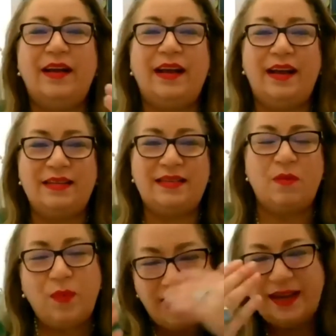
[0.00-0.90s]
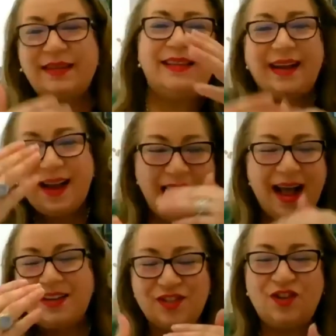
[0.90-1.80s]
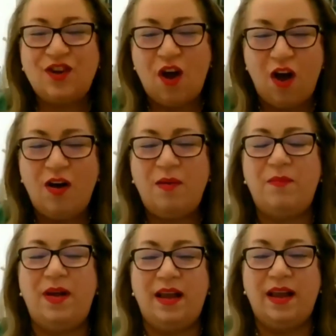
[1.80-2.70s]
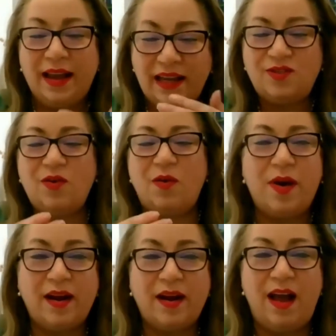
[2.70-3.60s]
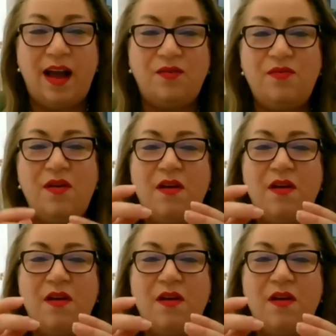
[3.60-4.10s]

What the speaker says: is that we need the cash to come into our account